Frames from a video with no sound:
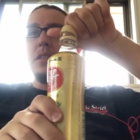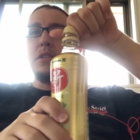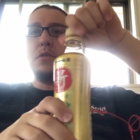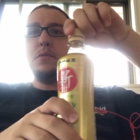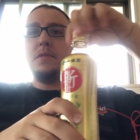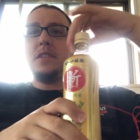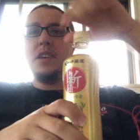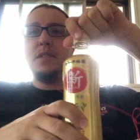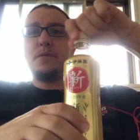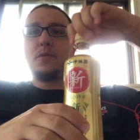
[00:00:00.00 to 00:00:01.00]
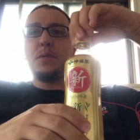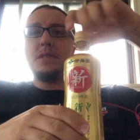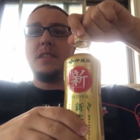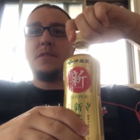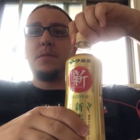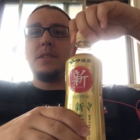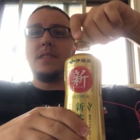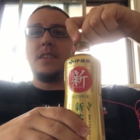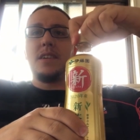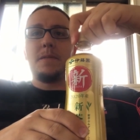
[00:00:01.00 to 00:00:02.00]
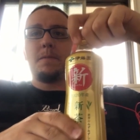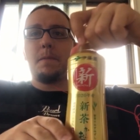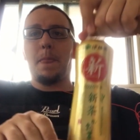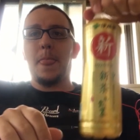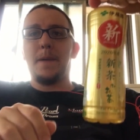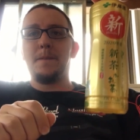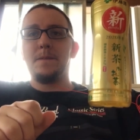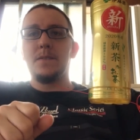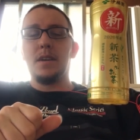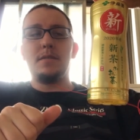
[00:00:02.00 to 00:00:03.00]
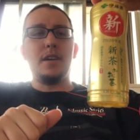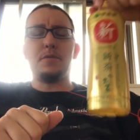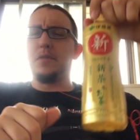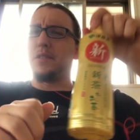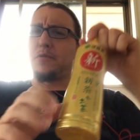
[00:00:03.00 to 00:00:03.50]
The new tea of 2020. Tastes really